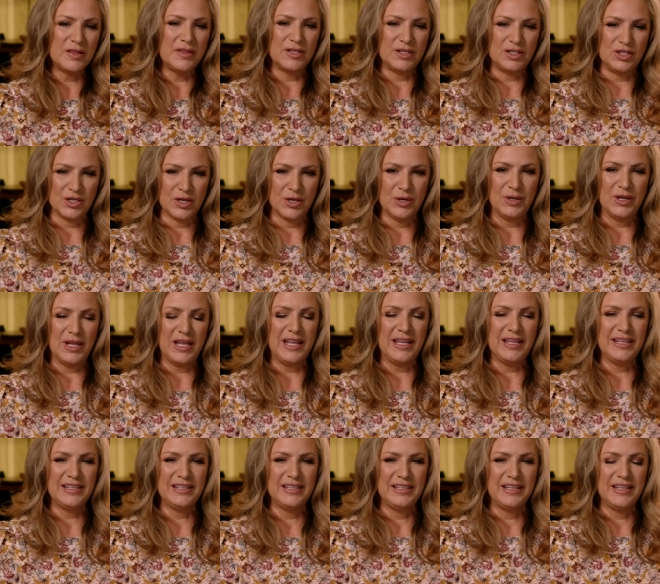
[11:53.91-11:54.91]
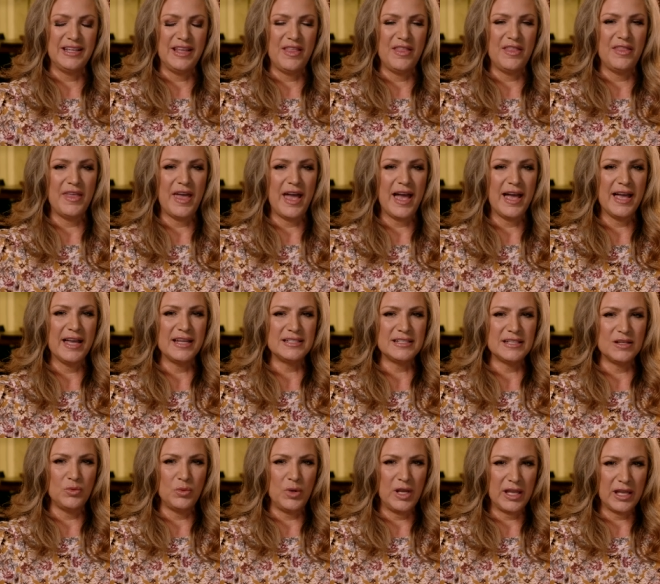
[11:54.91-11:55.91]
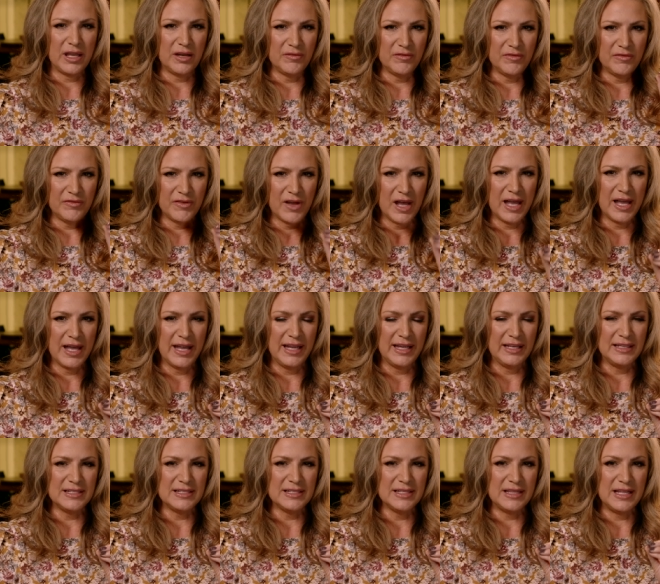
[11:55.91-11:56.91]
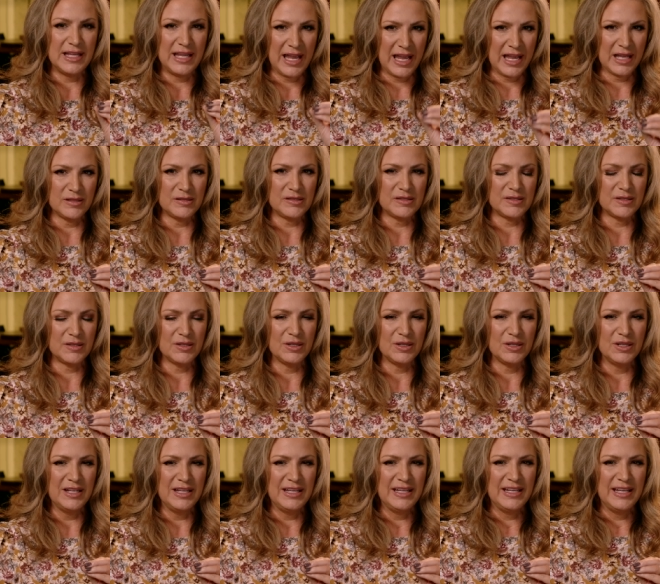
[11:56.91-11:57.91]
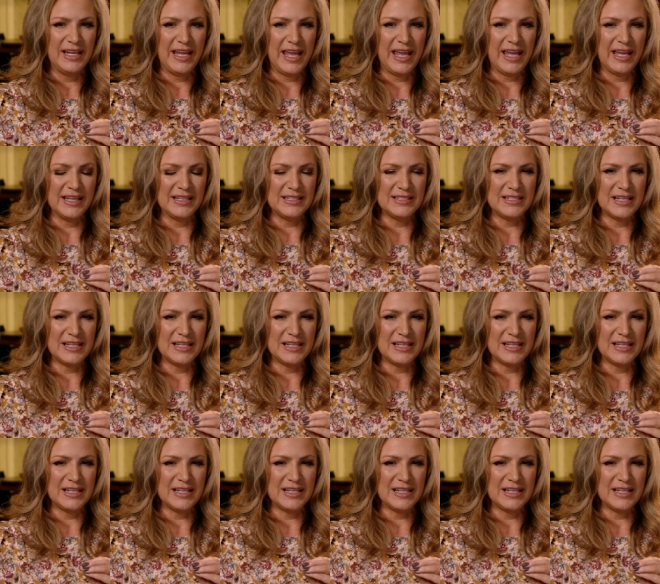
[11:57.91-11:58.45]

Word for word: the journey that we can find the answer. And